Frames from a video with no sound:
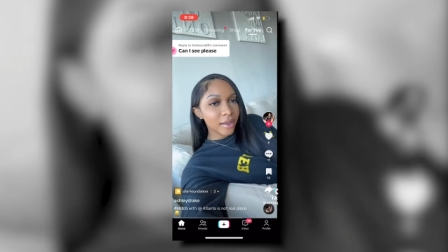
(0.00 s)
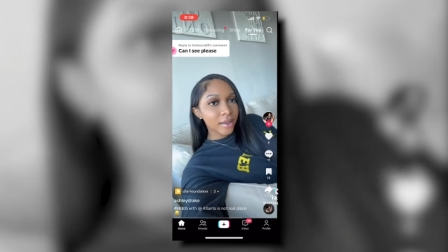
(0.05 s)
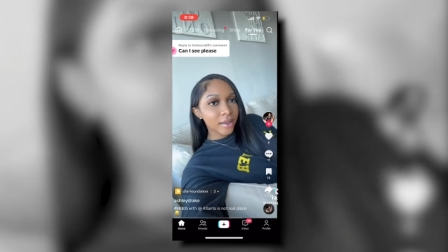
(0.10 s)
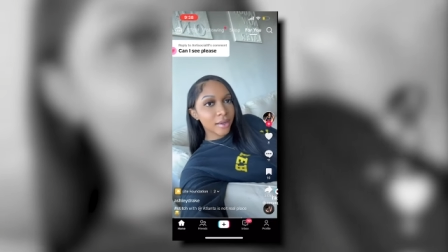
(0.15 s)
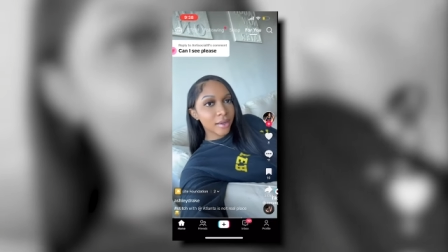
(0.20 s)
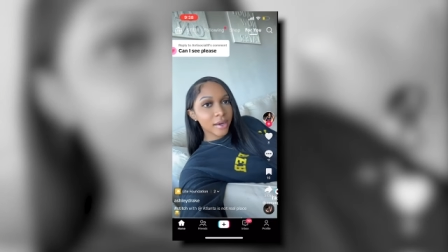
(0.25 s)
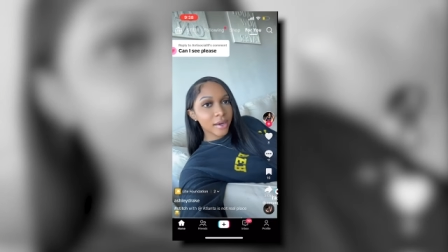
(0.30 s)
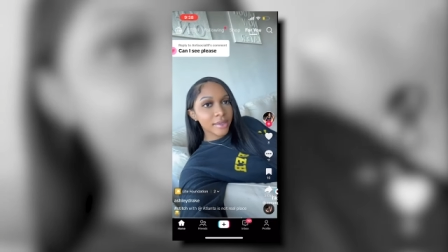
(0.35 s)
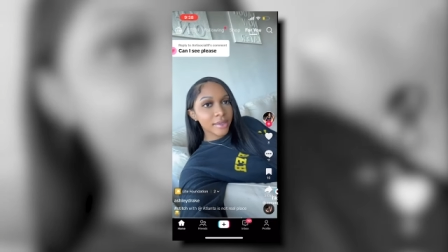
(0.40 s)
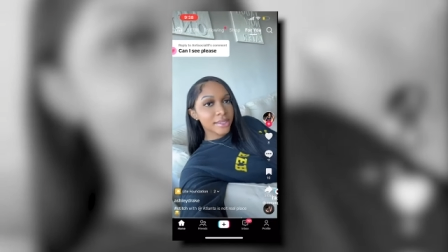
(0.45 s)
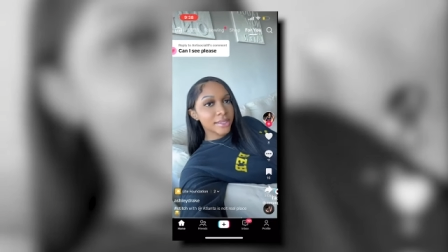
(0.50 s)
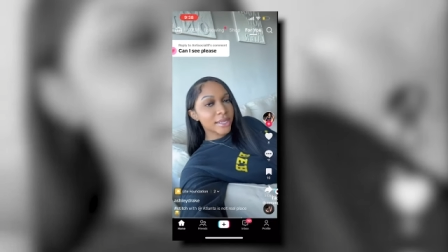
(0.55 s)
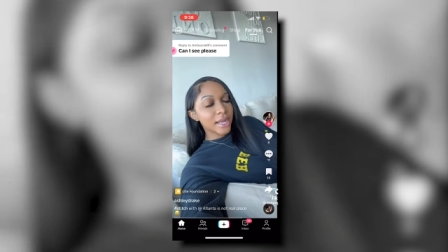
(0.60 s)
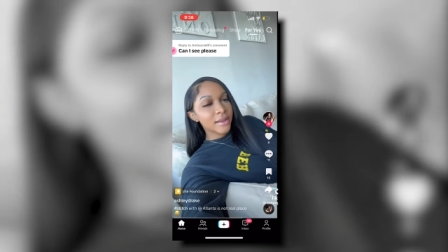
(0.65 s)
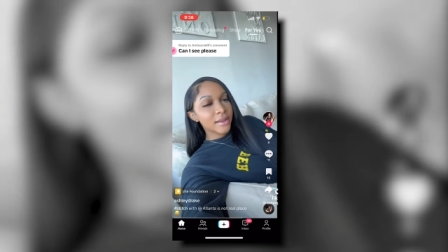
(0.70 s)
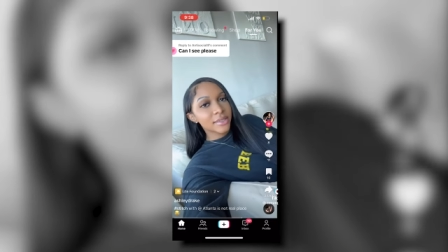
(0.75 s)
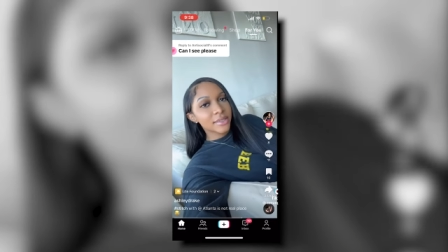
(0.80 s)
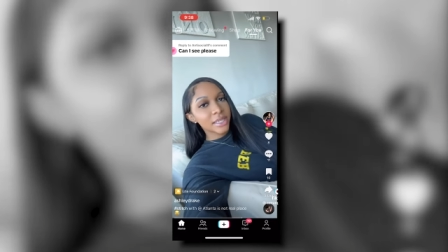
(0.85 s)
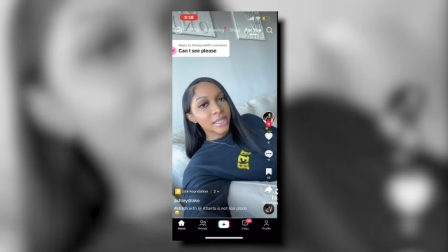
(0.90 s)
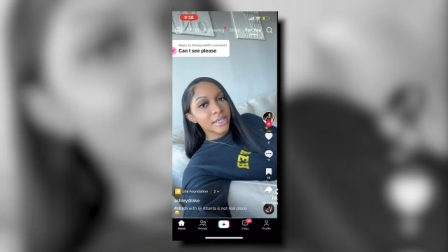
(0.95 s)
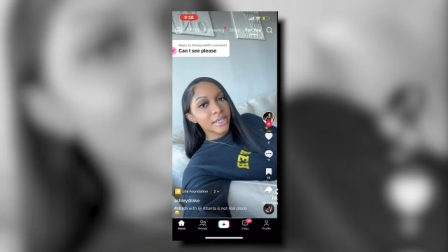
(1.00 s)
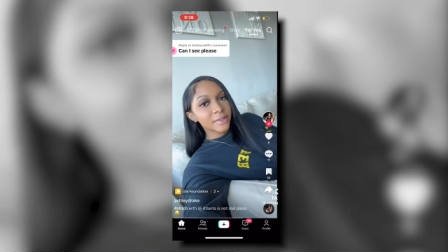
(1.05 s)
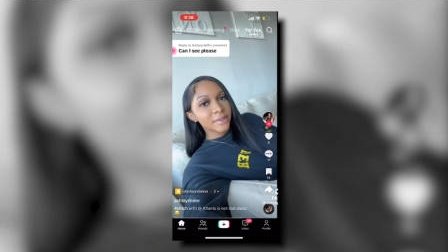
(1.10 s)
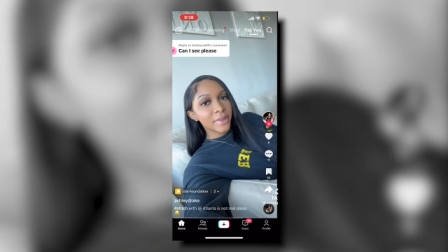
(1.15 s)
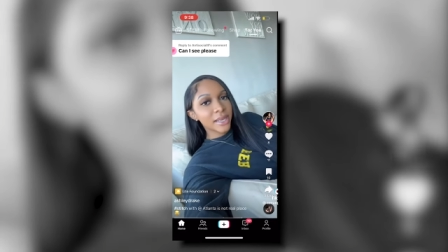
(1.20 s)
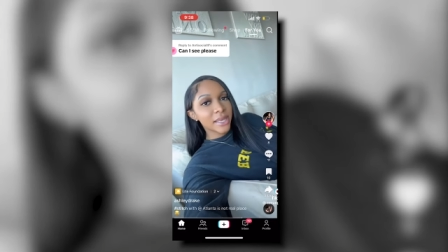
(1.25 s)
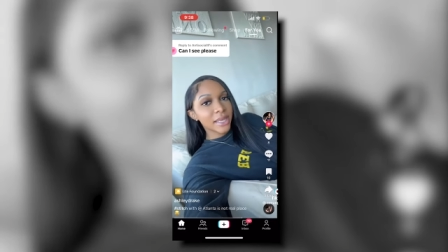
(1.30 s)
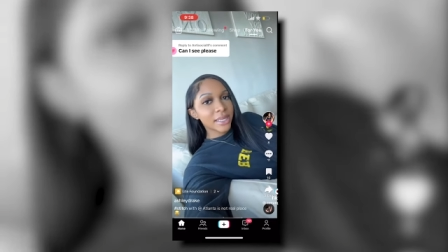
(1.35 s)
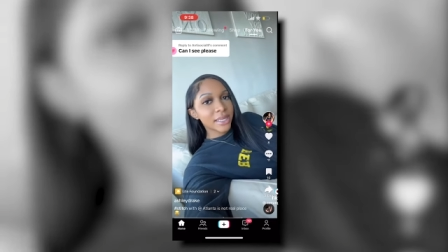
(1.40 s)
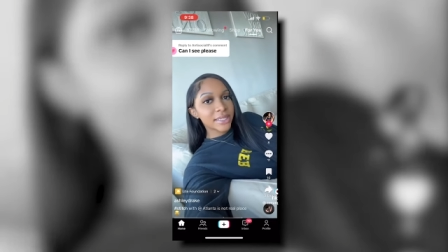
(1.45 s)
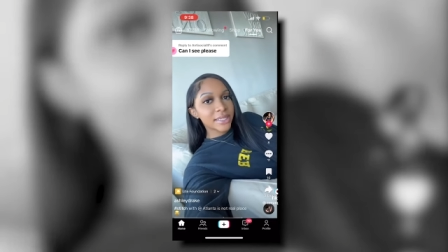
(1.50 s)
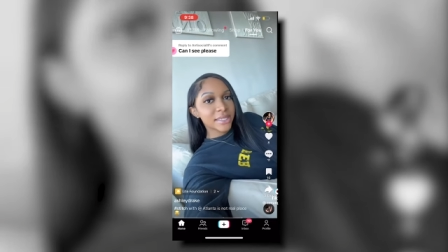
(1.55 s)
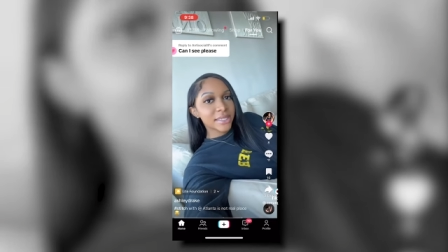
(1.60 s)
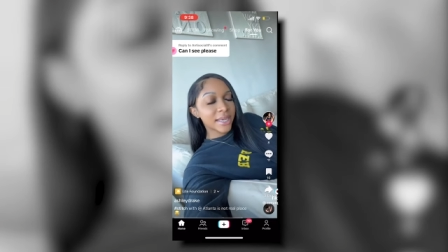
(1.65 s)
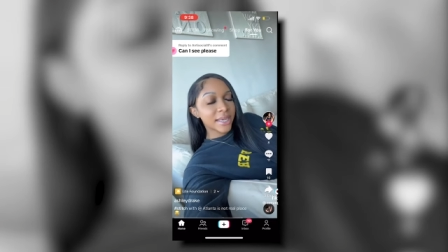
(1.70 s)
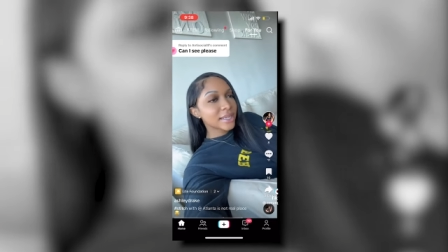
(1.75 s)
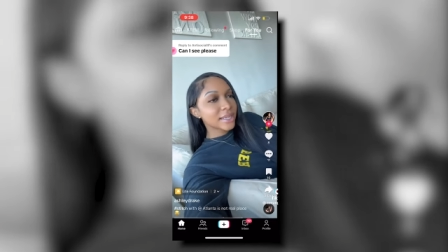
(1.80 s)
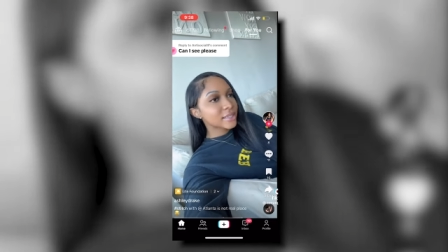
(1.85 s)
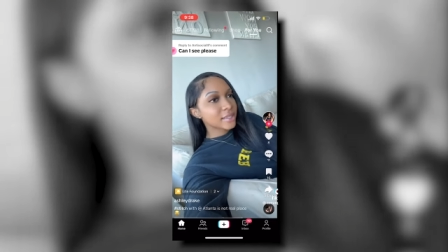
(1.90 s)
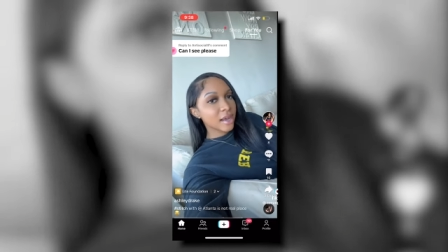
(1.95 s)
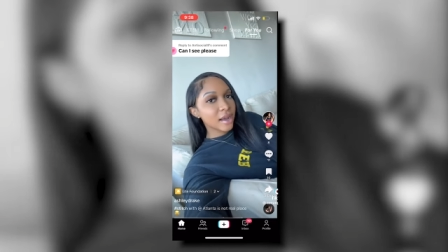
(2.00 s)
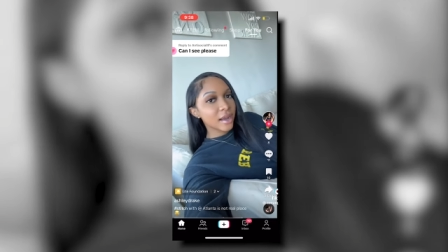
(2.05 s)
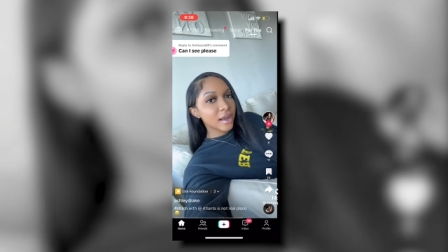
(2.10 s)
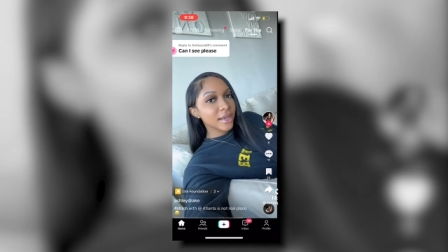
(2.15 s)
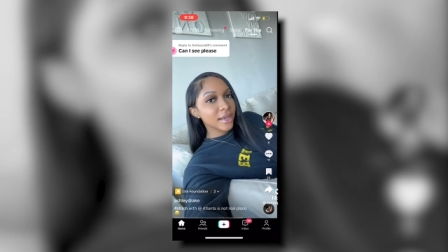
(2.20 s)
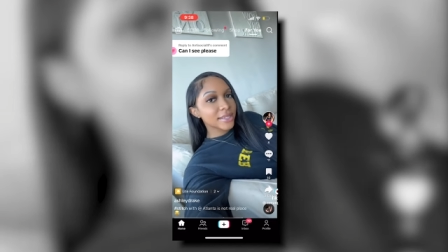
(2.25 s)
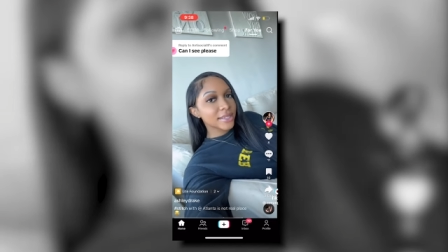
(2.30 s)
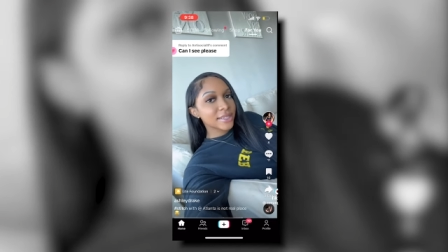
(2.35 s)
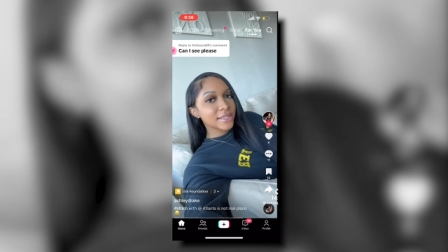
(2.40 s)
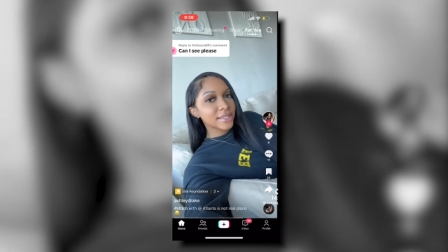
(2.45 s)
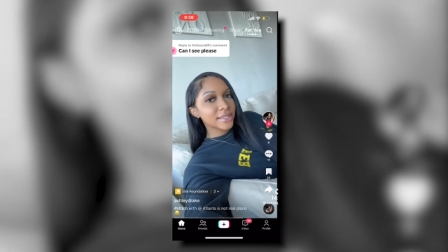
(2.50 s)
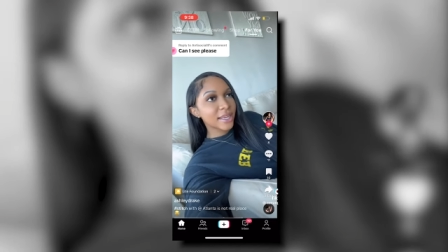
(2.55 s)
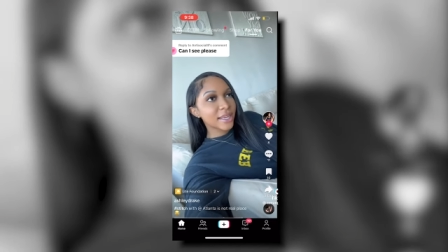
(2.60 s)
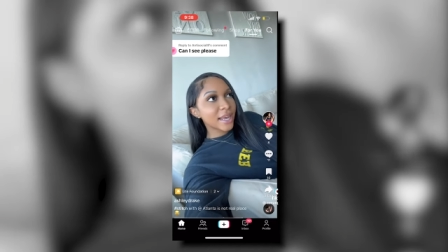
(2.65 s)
the girl is downstairs making TikToks